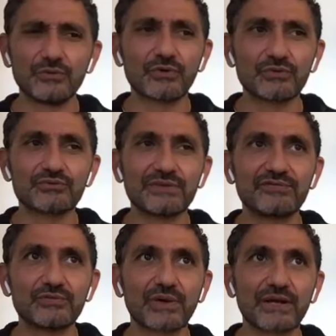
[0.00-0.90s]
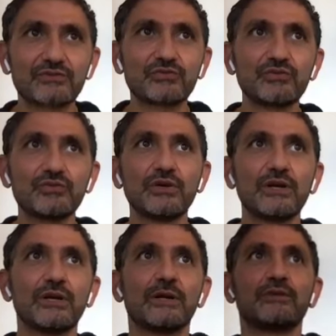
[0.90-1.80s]
If you are
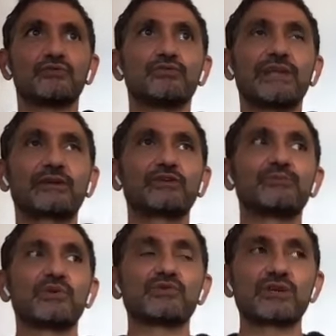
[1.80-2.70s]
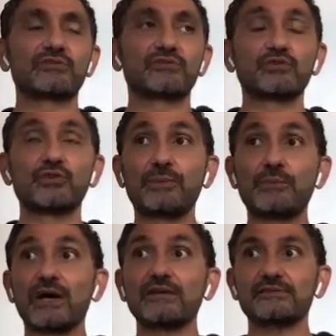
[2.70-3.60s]
too like a sponge. So
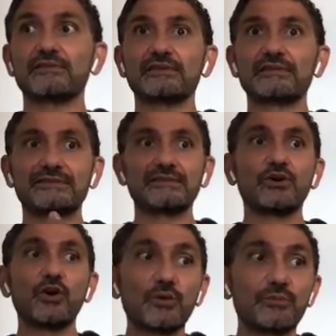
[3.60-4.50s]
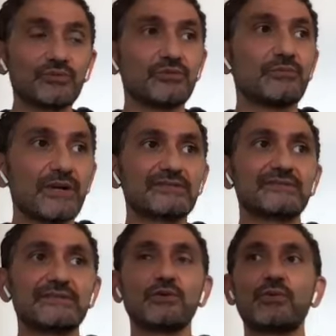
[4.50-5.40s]
you must see hope. You
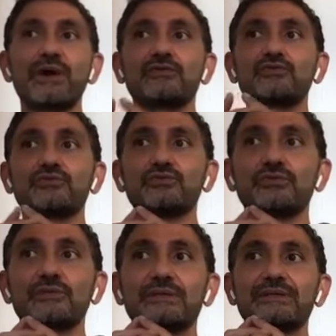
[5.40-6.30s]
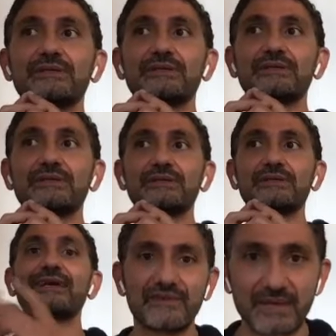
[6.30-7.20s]
must see a way to
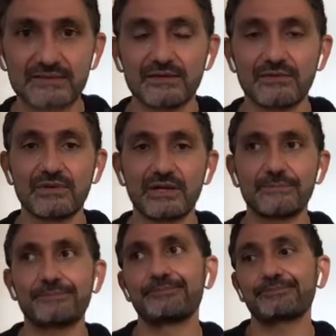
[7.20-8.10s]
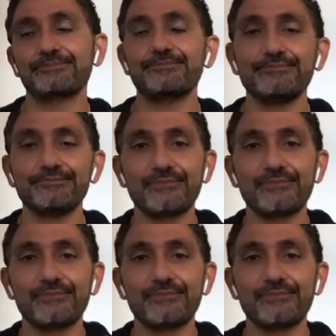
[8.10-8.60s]
get out of that mess, in a way.